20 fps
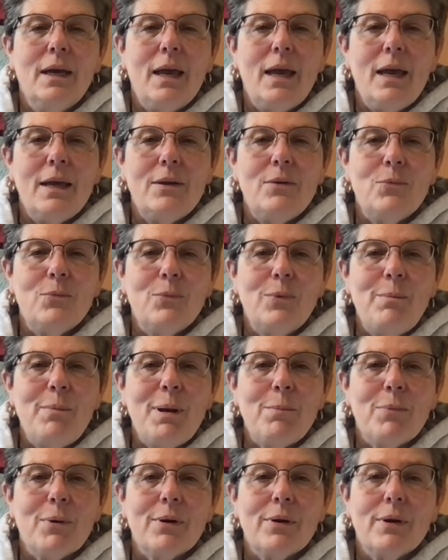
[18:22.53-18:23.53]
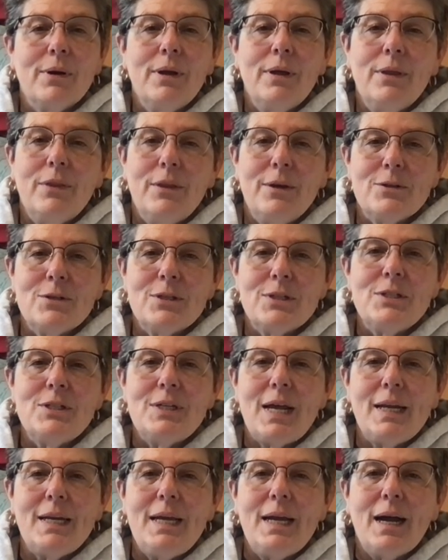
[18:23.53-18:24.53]
And remember, there's a
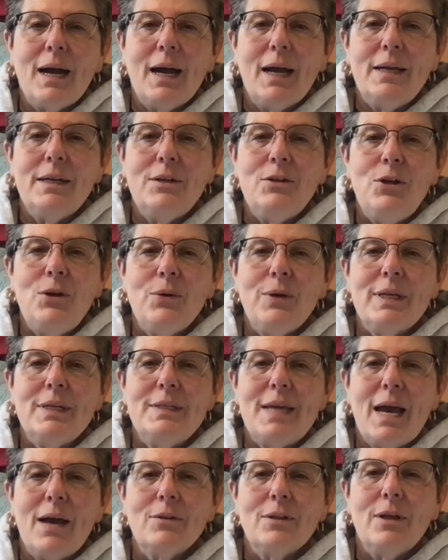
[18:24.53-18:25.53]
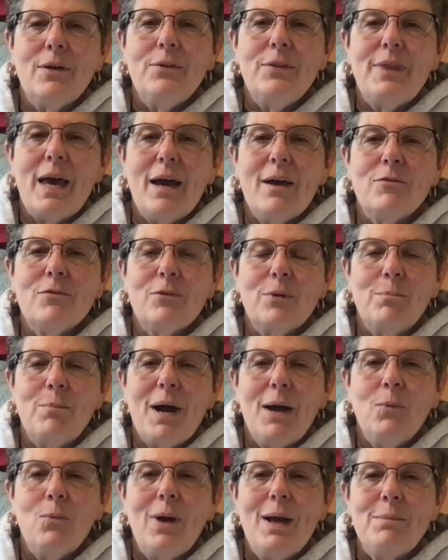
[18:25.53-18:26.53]
study guide, and you can download that from
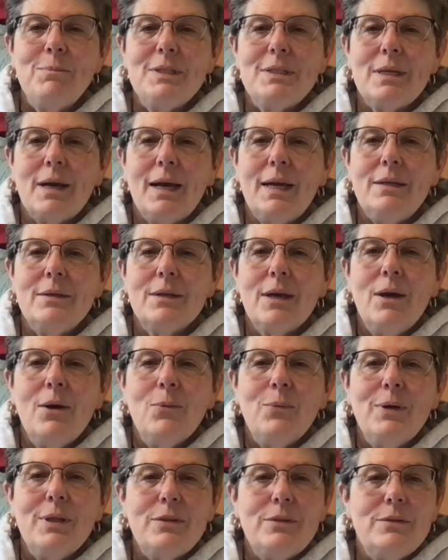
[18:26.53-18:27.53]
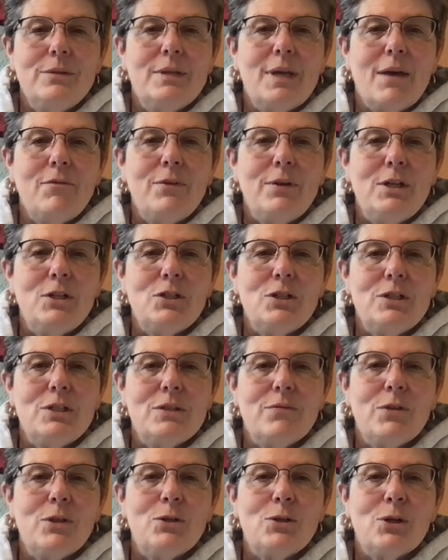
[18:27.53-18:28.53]
my website with definitions
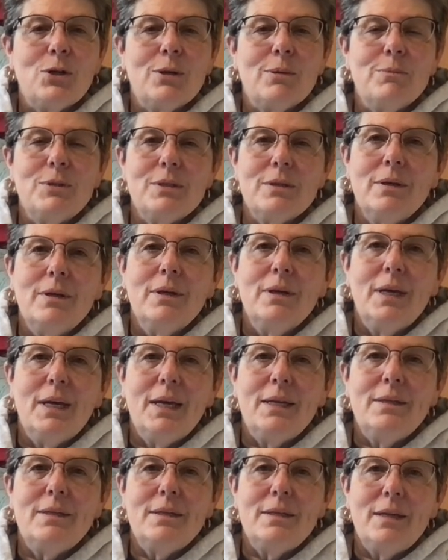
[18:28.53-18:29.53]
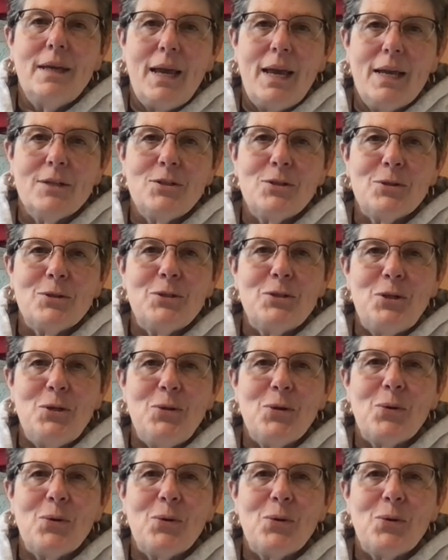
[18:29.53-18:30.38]
of the terms and answers to the